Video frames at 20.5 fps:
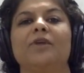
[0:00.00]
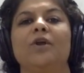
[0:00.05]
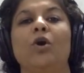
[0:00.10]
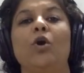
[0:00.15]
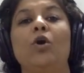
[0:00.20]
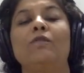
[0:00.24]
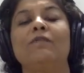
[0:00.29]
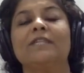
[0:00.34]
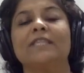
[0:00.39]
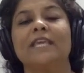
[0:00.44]

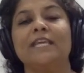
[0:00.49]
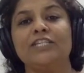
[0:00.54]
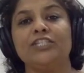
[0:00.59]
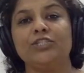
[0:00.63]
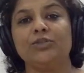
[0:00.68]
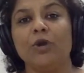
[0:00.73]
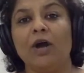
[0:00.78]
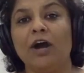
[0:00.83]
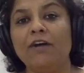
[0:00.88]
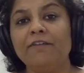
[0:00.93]
over the
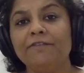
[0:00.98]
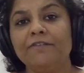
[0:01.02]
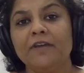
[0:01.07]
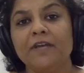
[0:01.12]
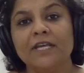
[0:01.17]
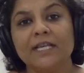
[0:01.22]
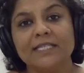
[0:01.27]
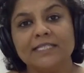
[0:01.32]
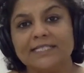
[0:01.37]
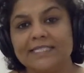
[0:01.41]
issue of
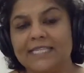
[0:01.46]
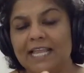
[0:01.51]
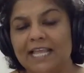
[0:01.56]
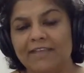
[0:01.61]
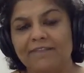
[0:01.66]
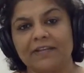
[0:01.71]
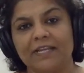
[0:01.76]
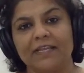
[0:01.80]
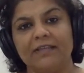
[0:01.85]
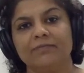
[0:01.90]

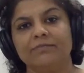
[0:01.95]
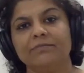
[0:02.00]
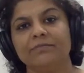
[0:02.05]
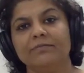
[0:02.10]
slavery.